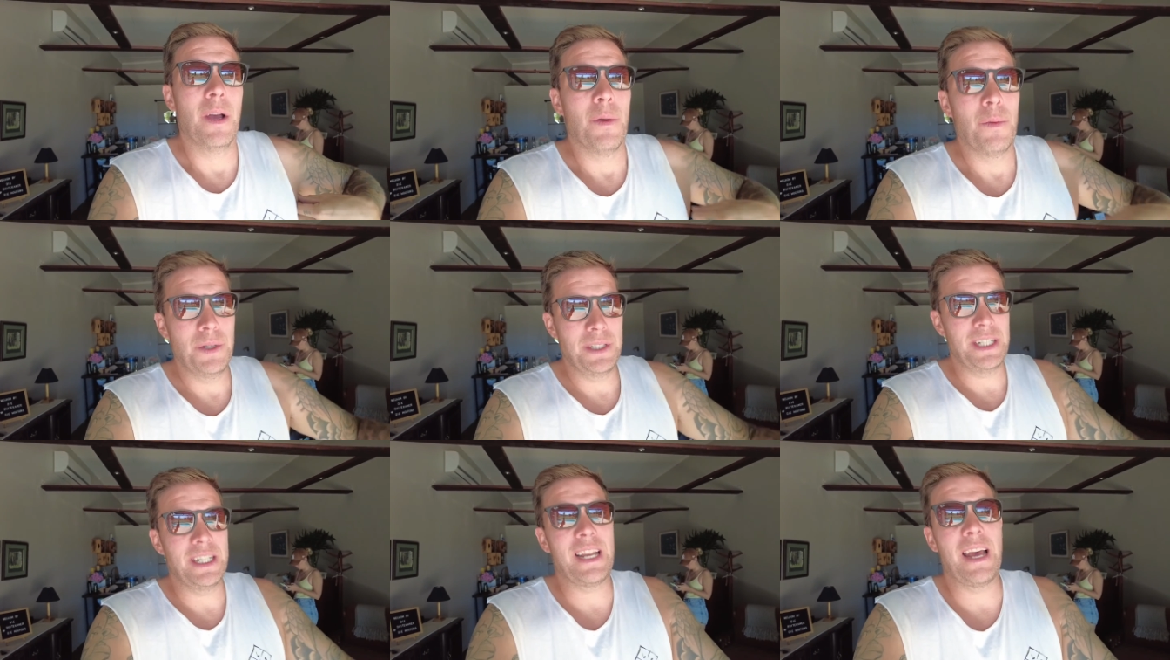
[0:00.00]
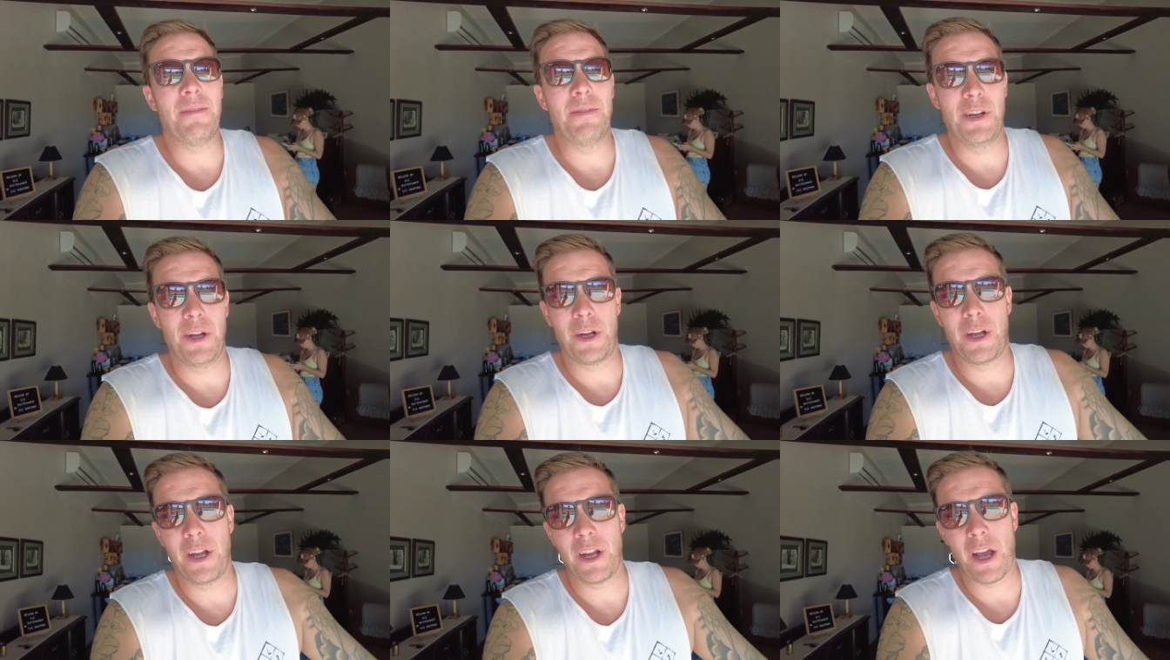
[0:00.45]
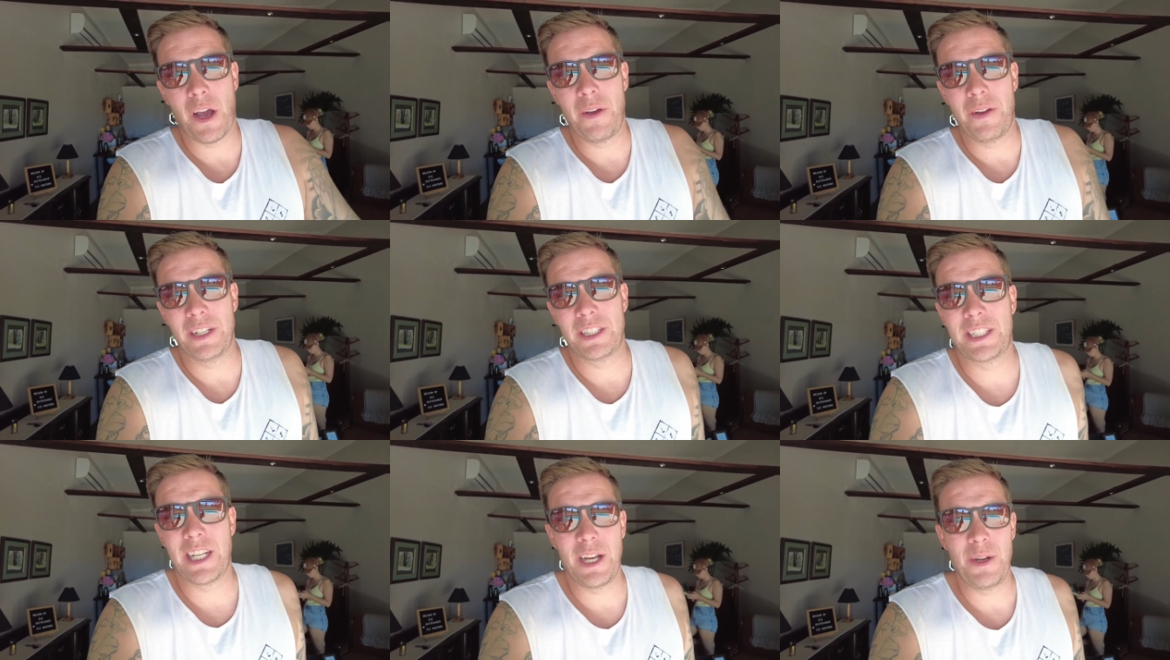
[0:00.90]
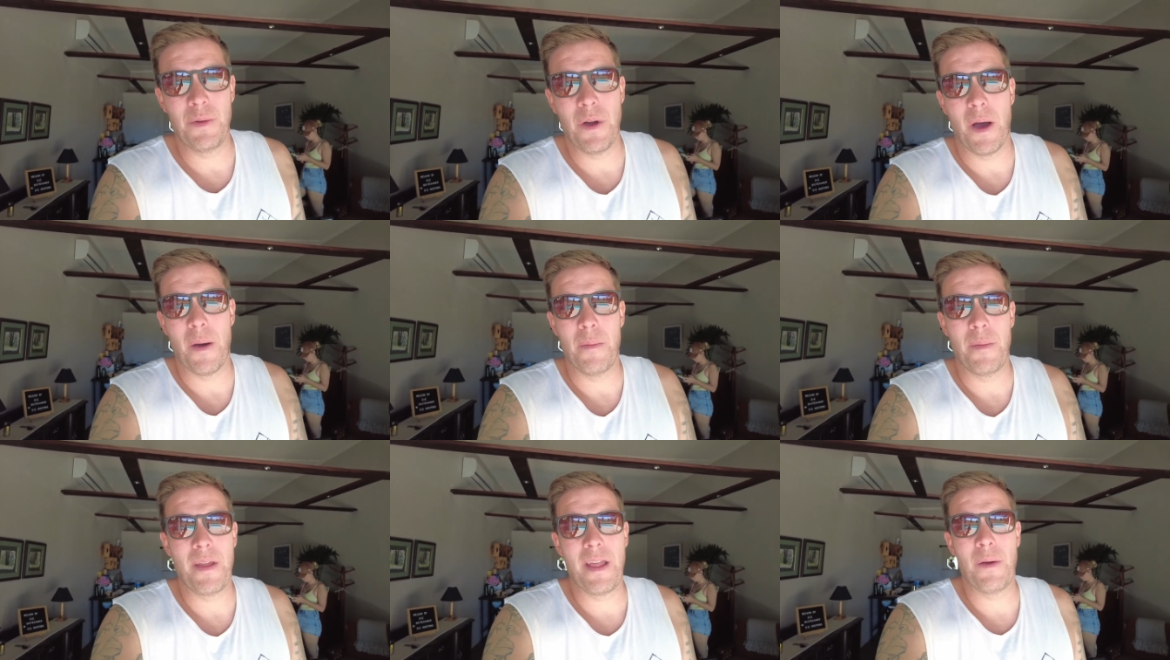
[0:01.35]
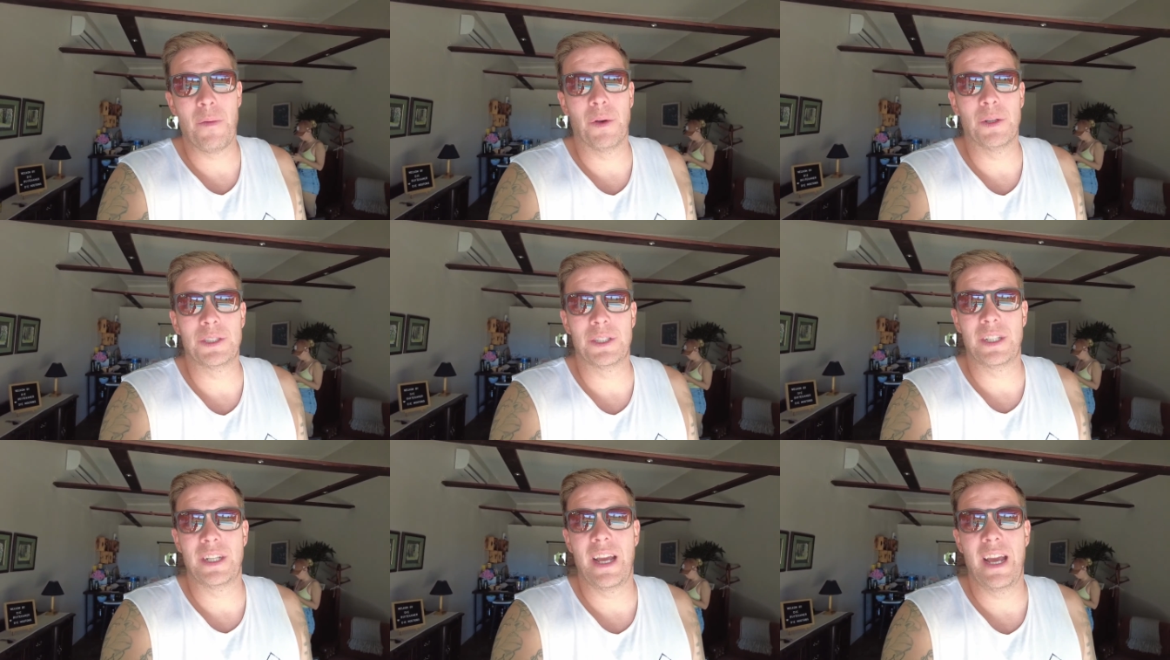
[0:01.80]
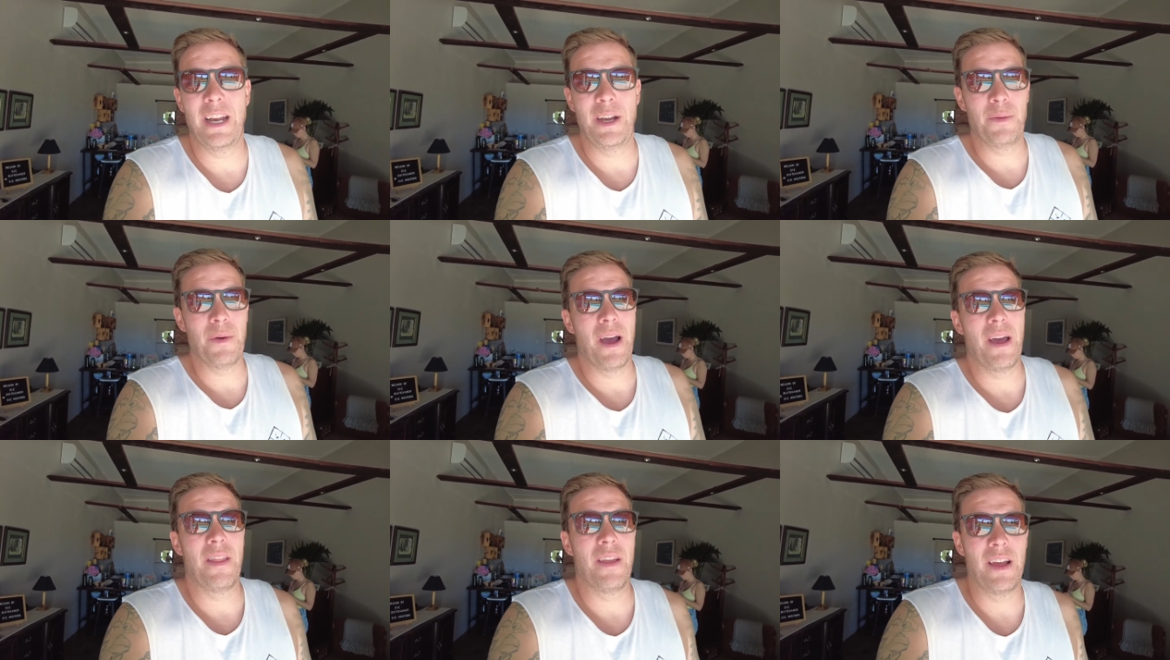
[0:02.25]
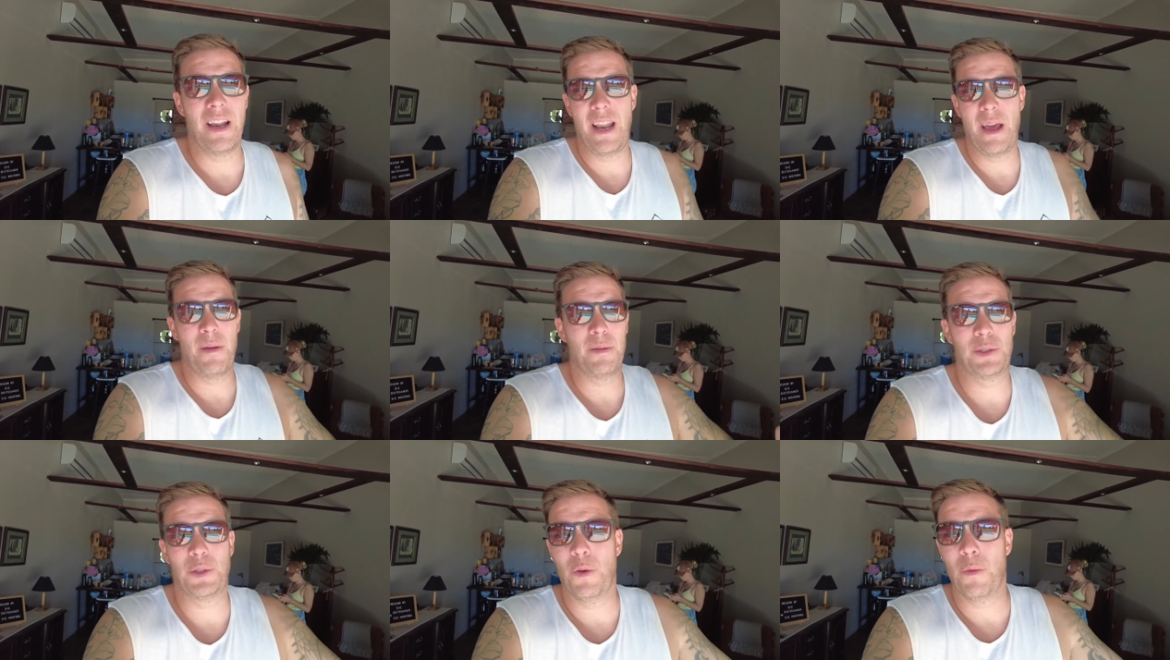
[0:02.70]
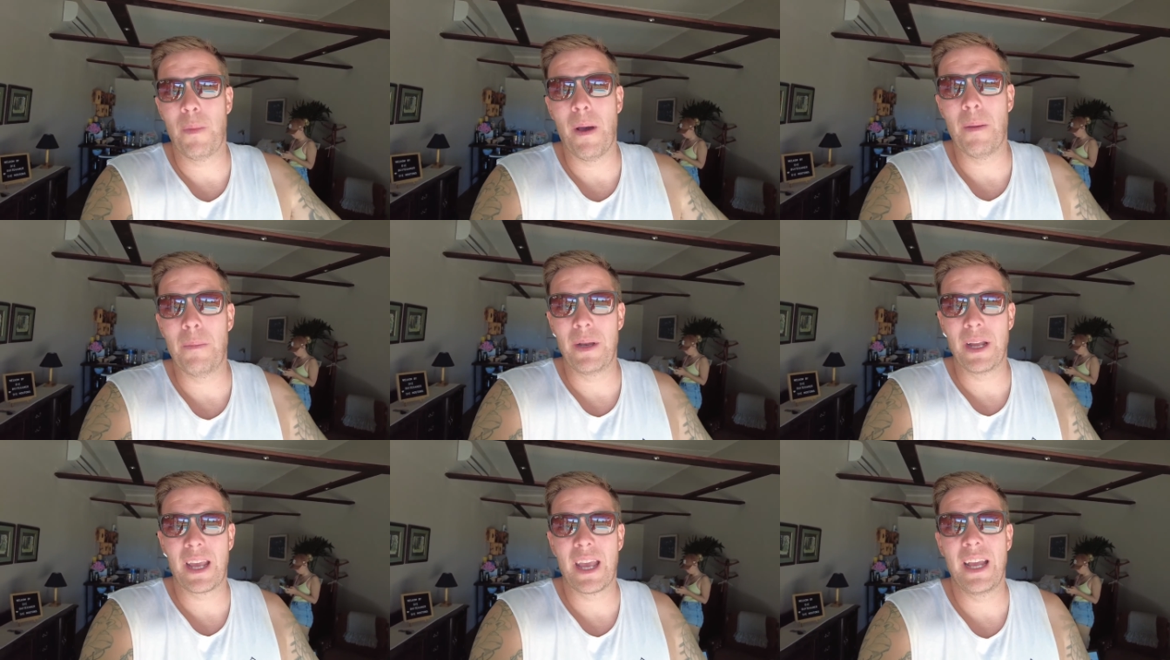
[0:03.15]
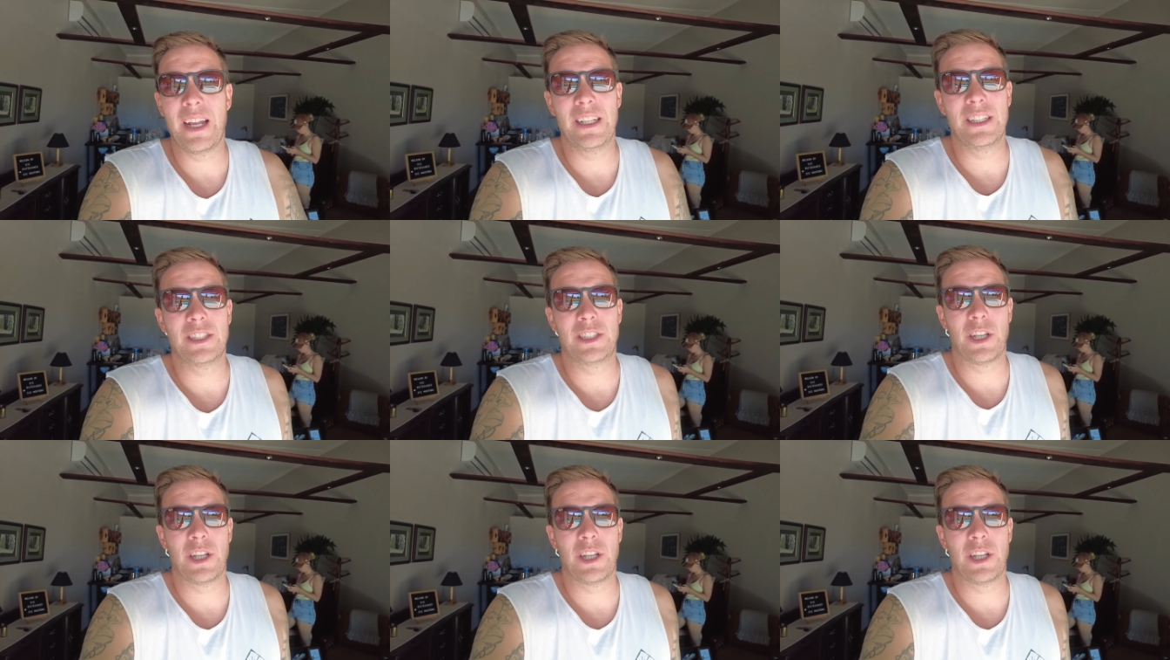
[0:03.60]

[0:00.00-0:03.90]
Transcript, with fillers: We did have a look at going to see one, but there wasn't anywhere that let sort of public in,